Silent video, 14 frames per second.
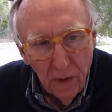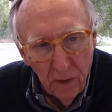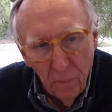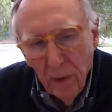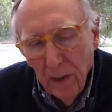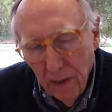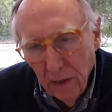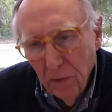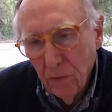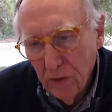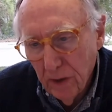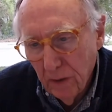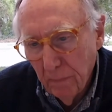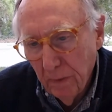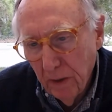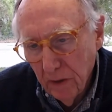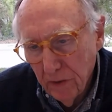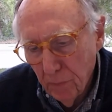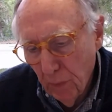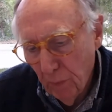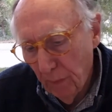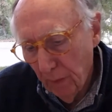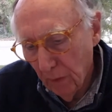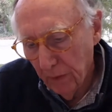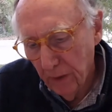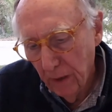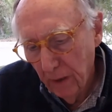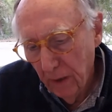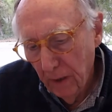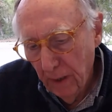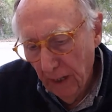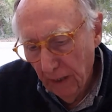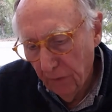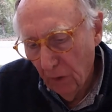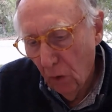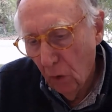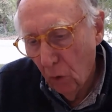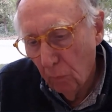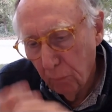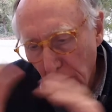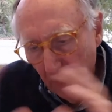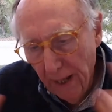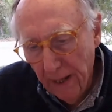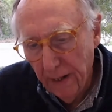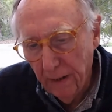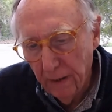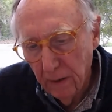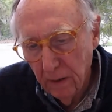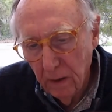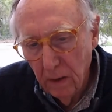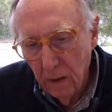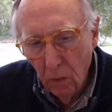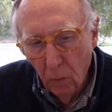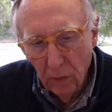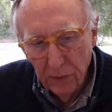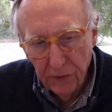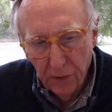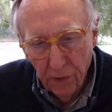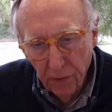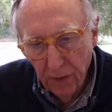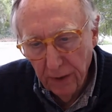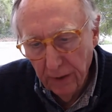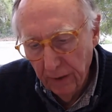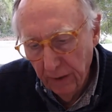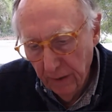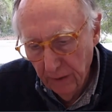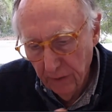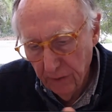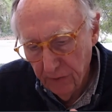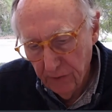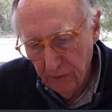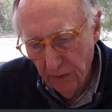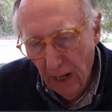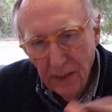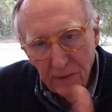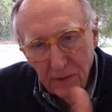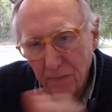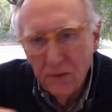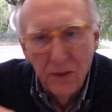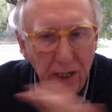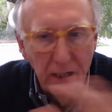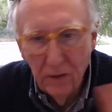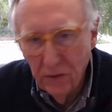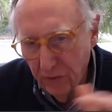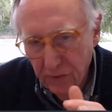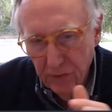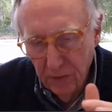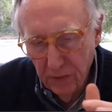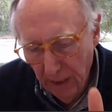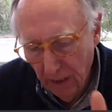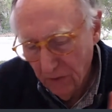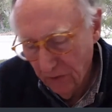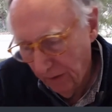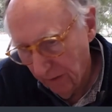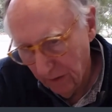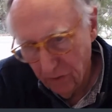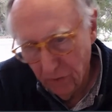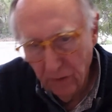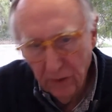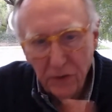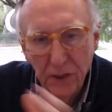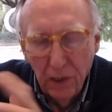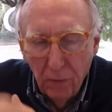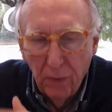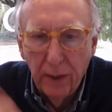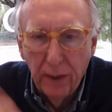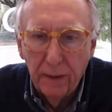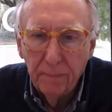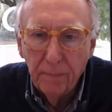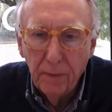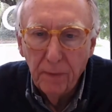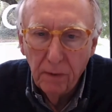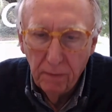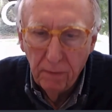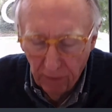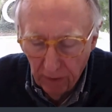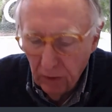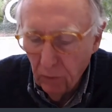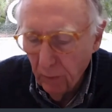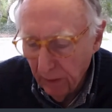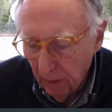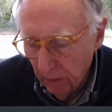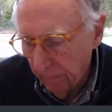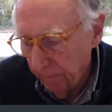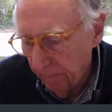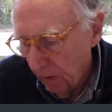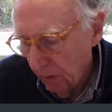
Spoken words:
really interesting because when we look at the whole planet, what's occurring is lots of changes. Actually, things are accelerating very quickly.